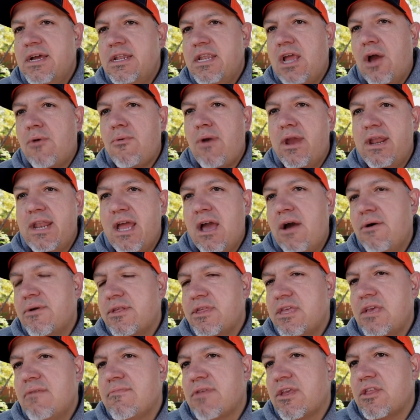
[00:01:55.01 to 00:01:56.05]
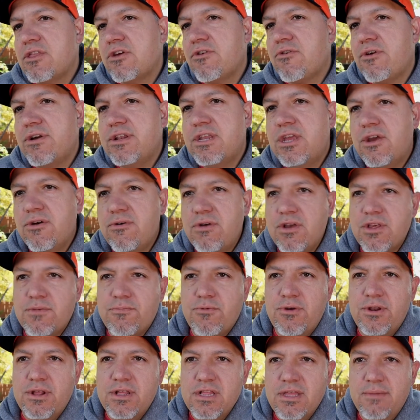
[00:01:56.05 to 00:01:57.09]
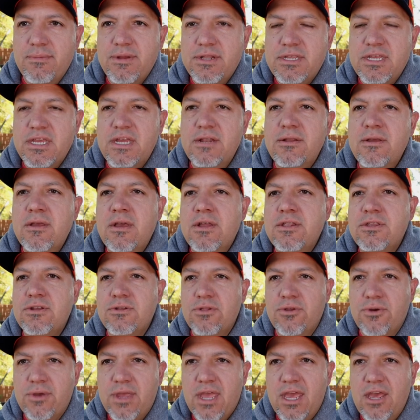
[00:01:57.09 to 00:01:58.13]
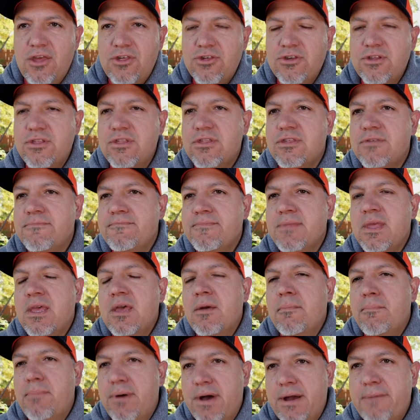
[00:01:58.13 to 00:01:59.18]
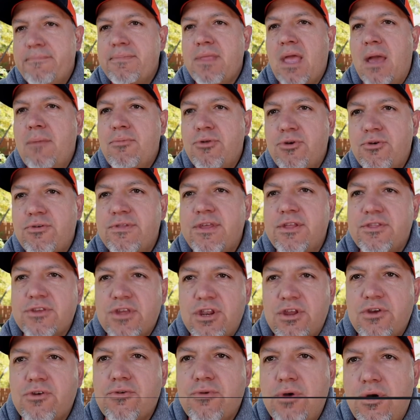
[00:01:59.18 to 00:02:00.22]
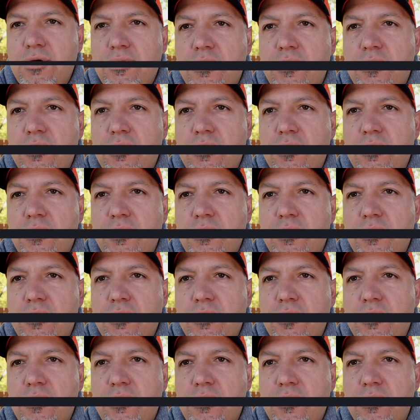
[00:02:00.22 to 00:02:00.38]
Now, right now, it seems like the criteria is pretty limited to locations, but I'm sure that's going to grow